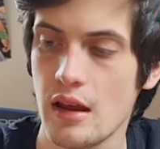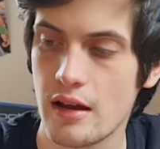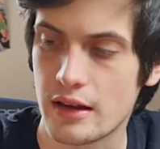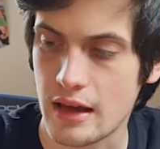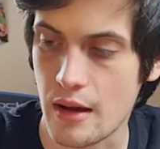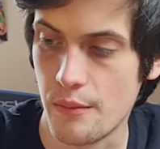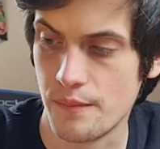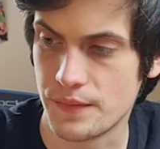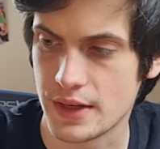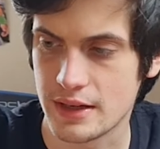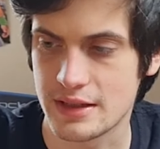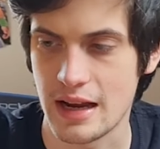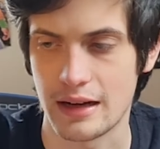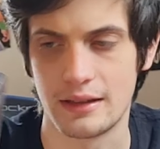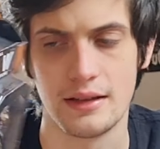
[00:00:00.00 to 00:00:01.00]
Again,
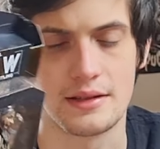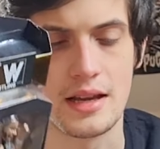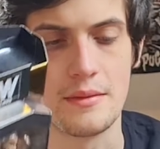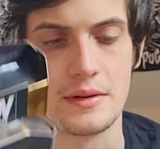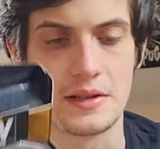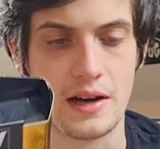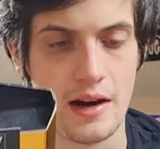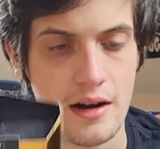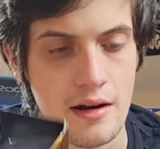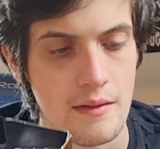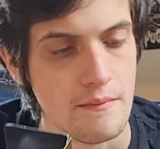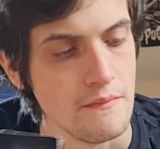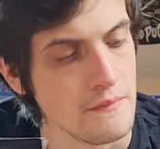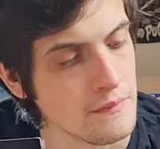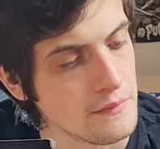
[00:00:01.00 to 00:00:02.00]
exactly the same attire.
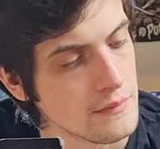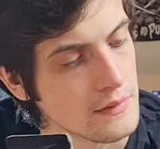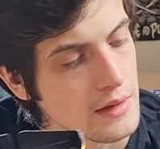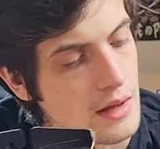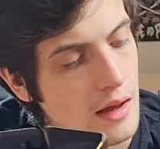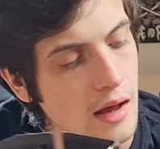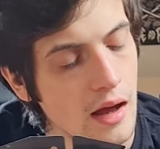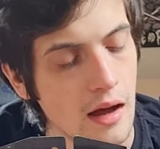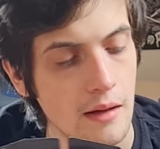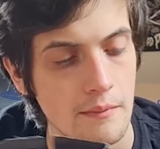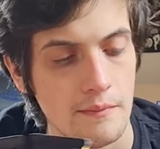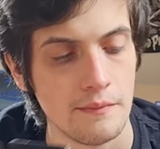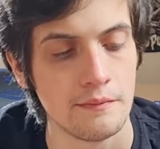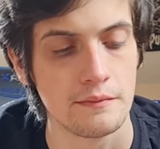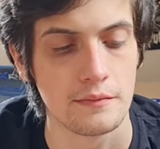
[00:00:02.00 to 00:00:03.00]

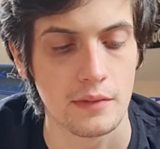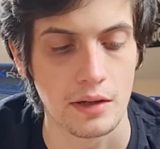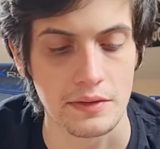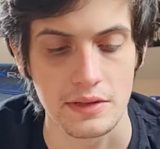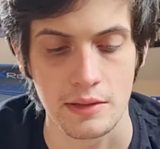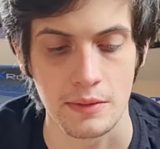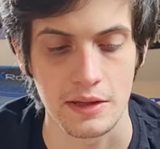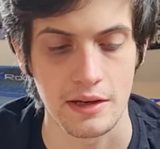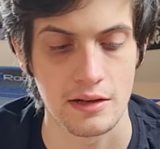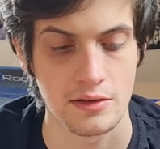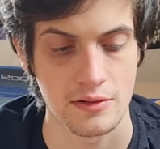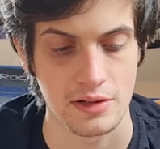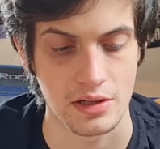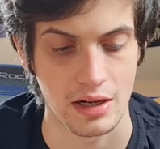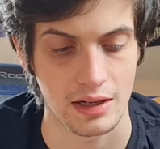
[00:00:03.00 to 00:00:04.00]
Um, obviously with the
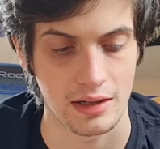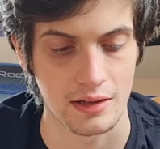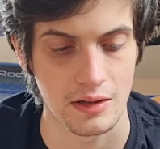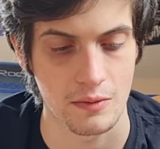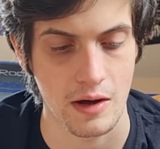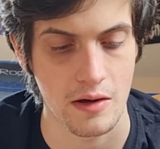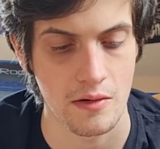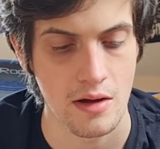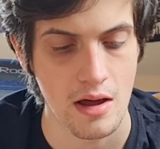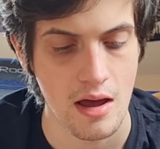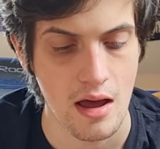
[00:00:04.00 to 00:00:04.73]
entrance jacket as well.